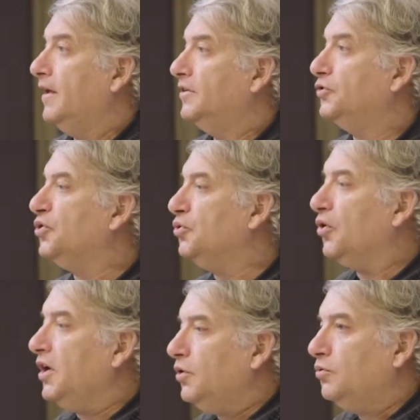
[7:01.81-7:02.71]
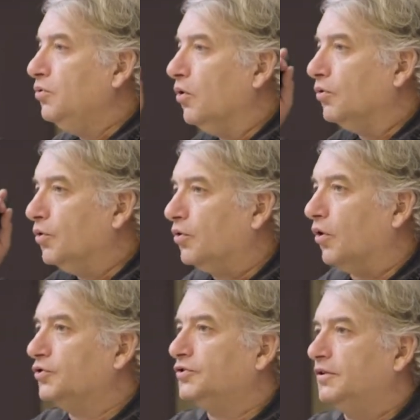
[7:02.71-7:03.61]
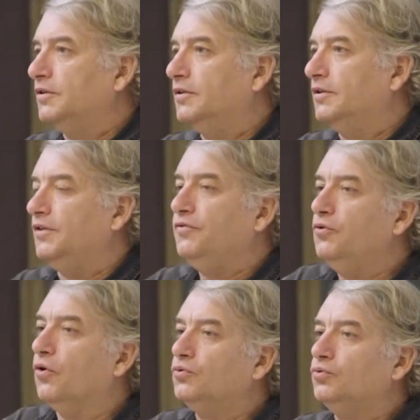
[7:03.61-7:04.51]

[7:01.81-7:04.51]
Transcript: So you don't need to know the cost. If you know